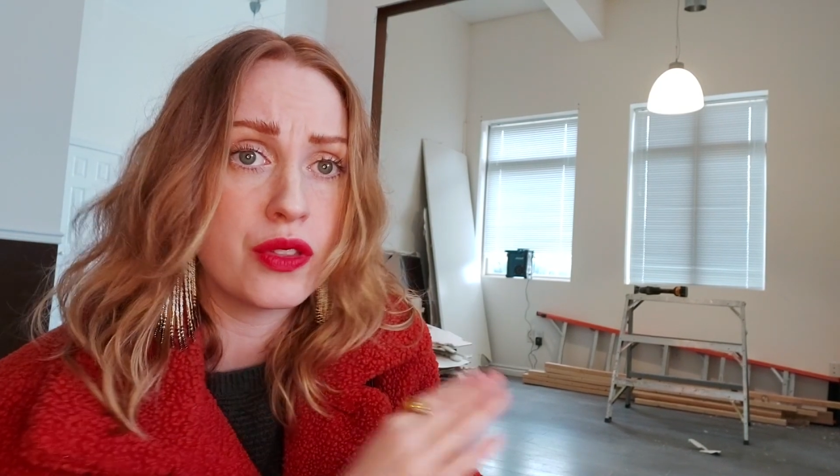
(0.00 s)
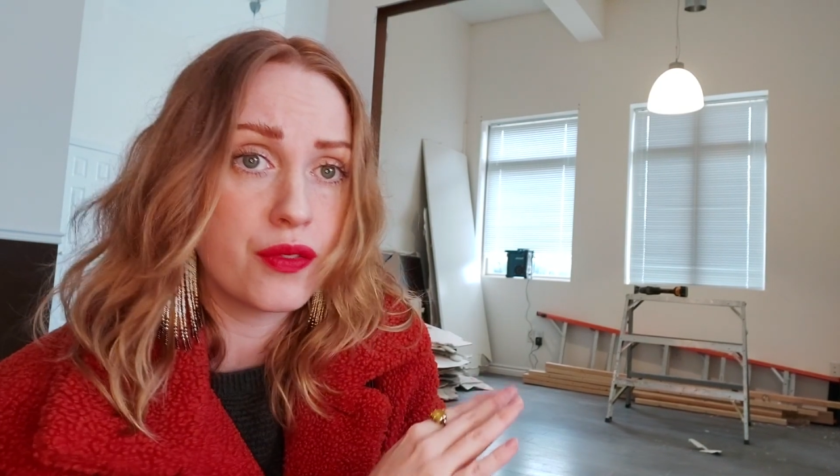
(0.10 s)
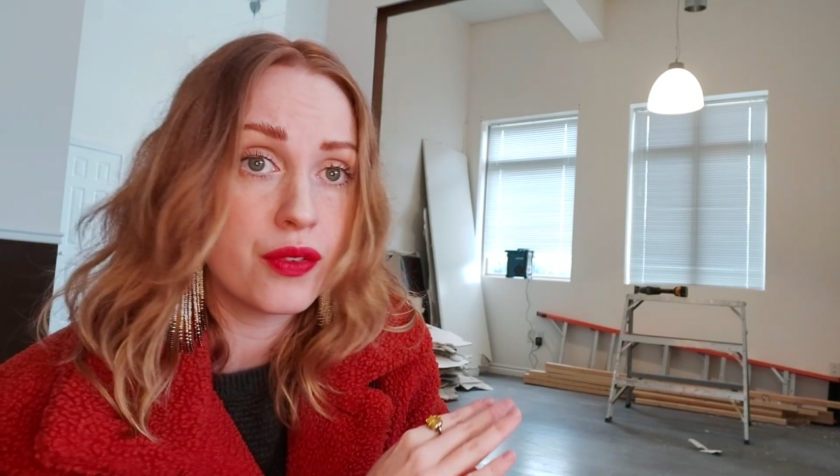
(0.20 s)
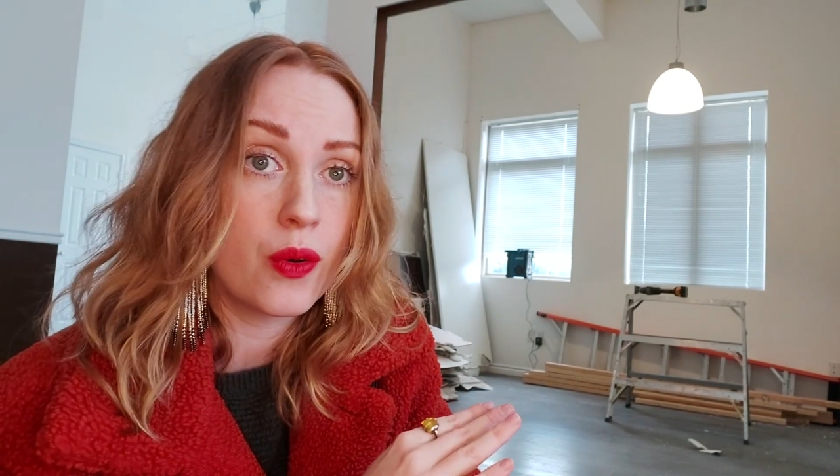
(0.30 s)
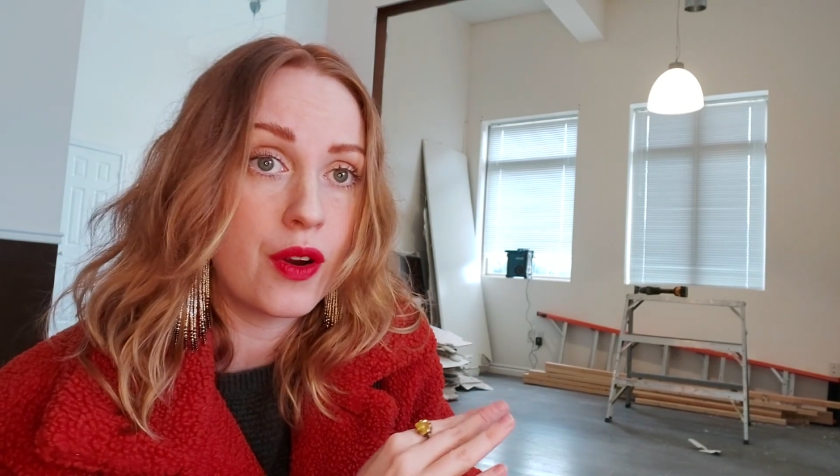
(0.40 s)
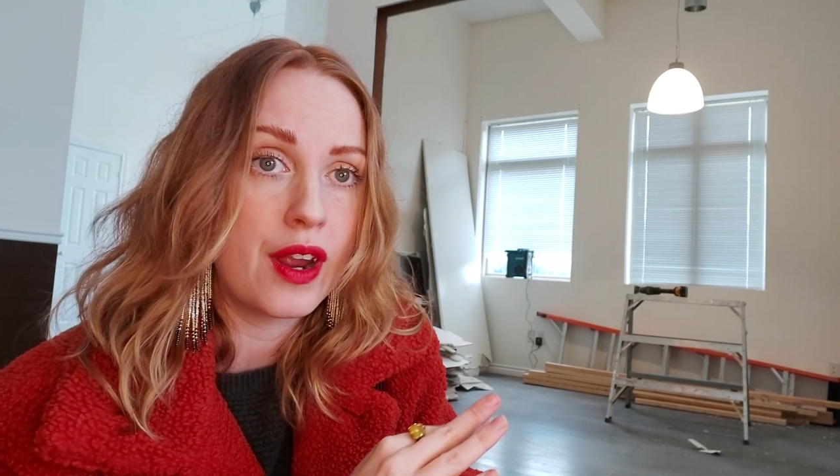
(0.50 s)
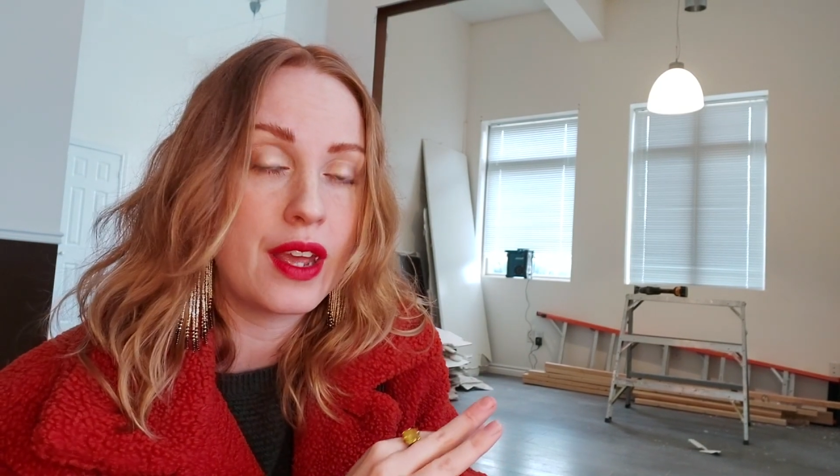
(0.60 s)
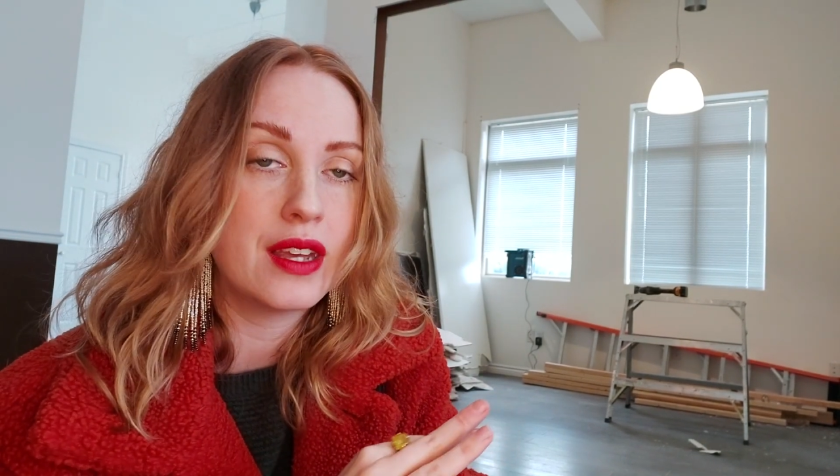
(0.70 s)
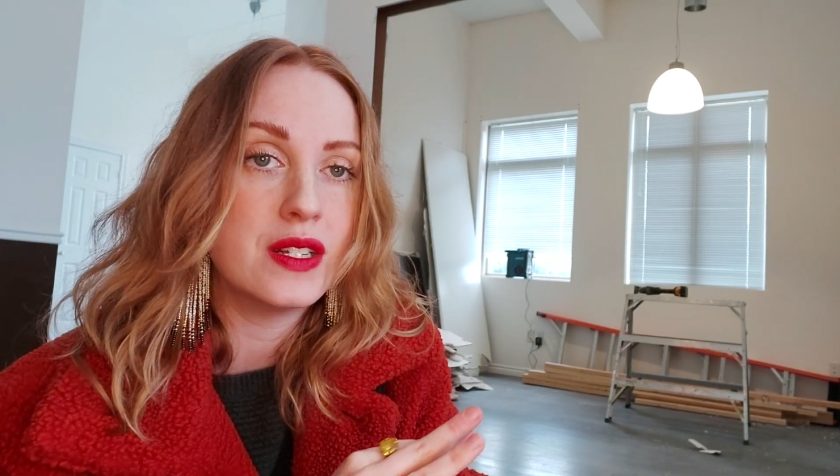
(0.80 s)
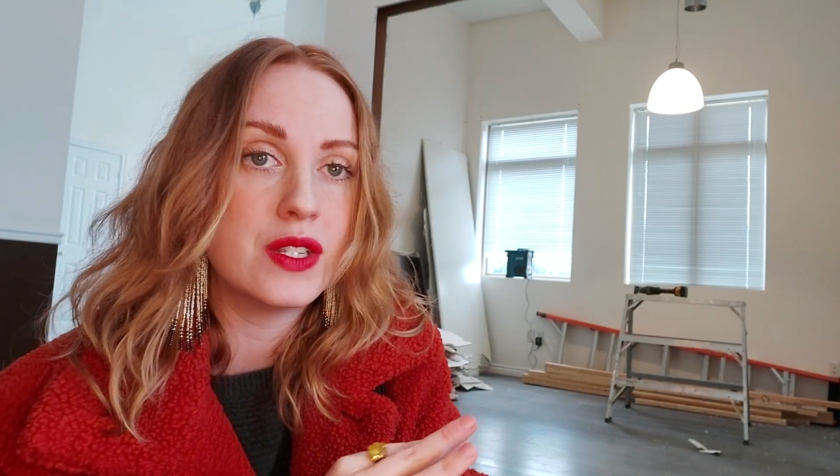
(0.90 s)
flooring
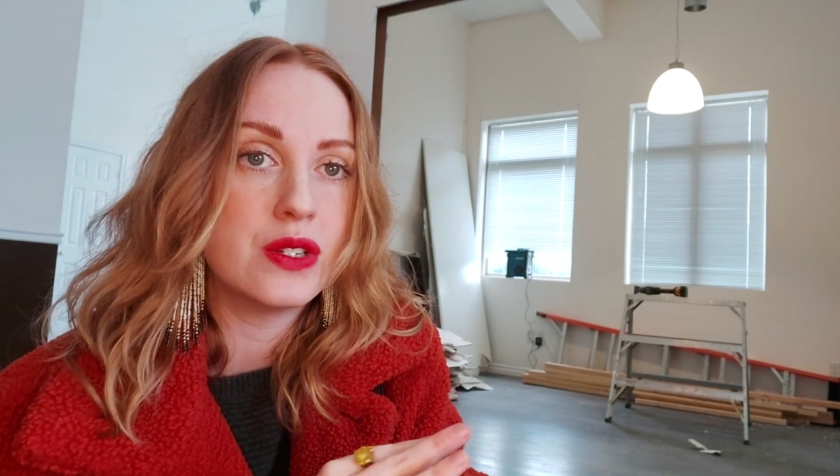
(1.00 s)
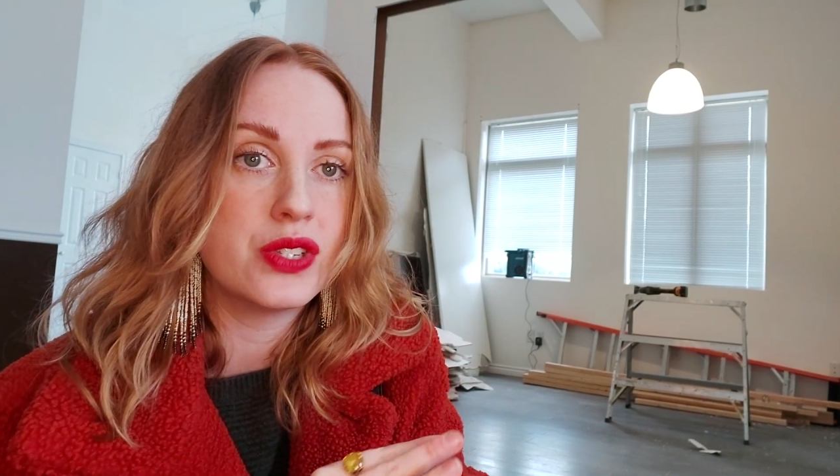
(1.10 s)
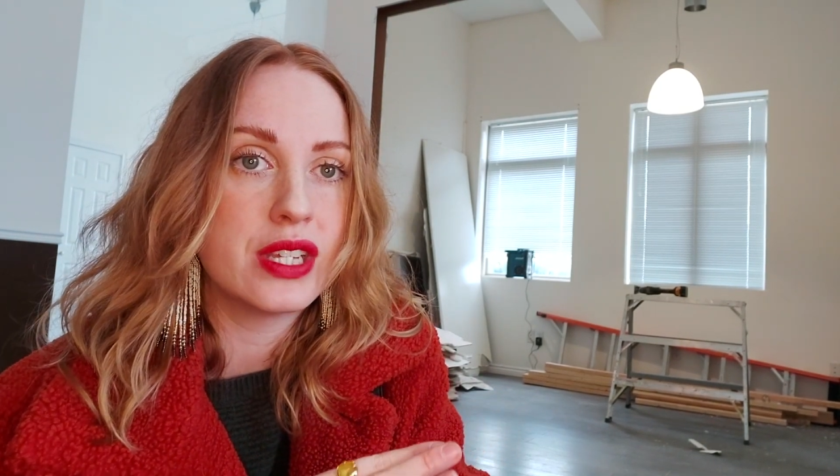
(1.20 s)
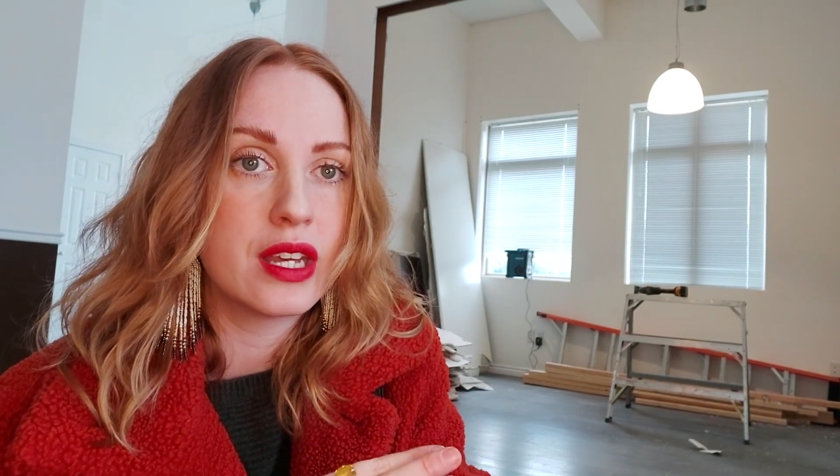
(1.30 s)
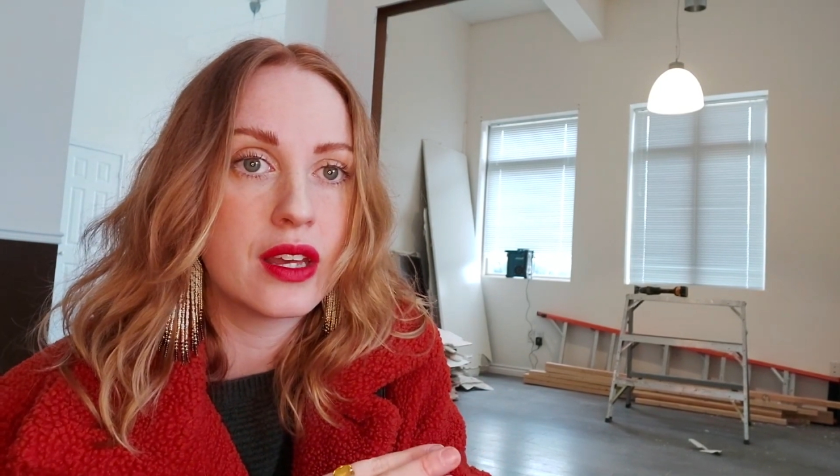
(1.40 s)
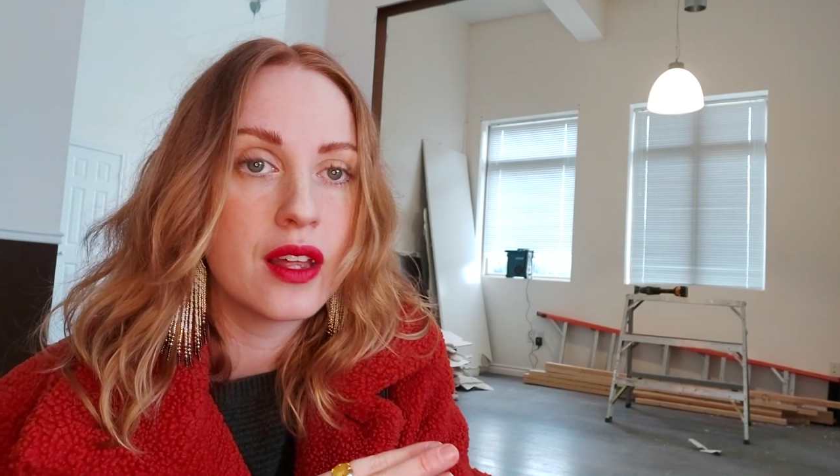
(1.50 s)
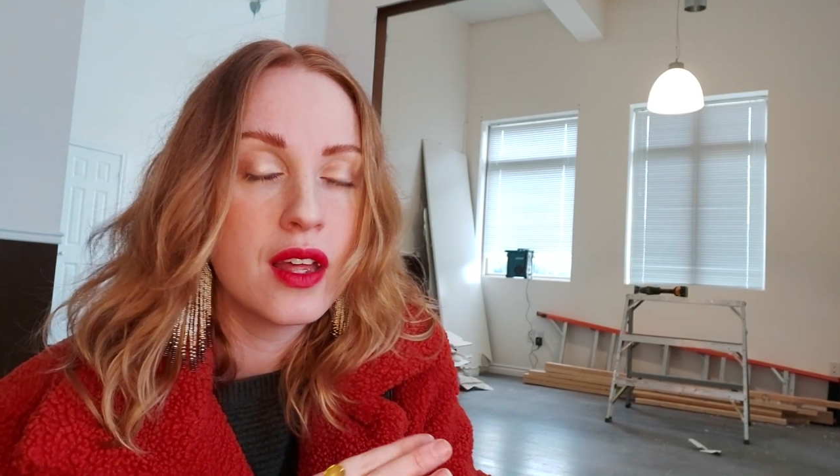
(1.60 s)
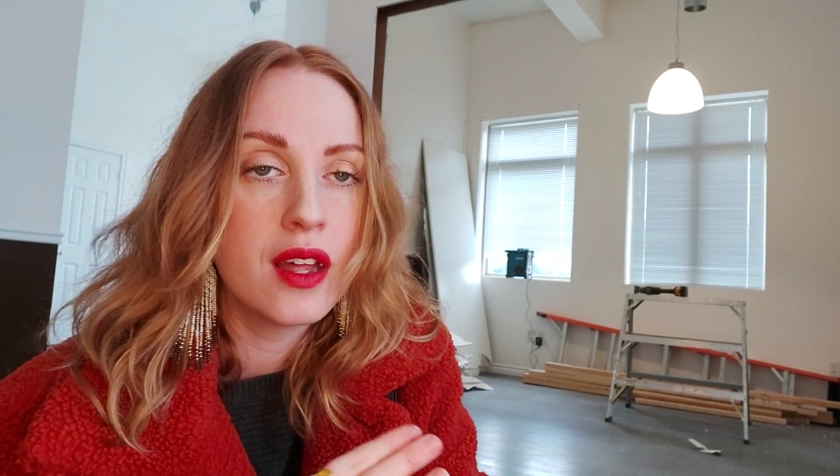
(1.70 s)
is using